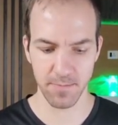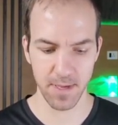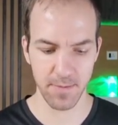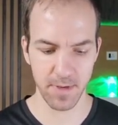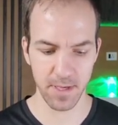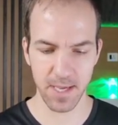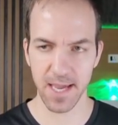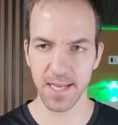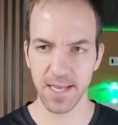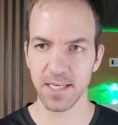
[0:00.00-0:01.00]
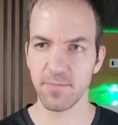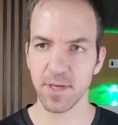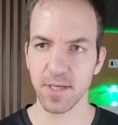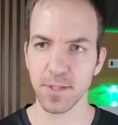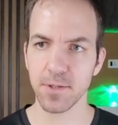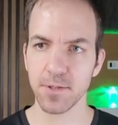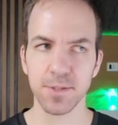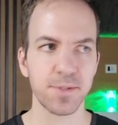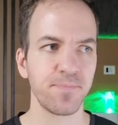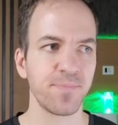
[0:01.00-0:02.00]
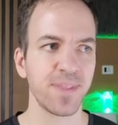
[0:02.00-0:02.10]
maybe 18 pixels.